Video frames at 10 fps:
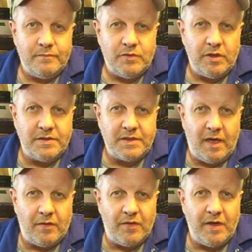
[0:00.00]
Join us
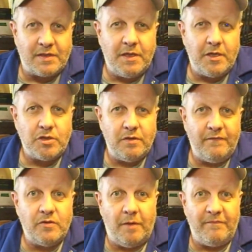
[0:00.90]
again on the next edition of
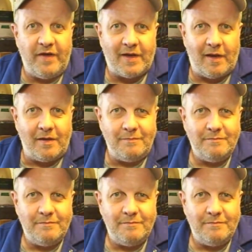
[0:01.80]
the Drum Fettler.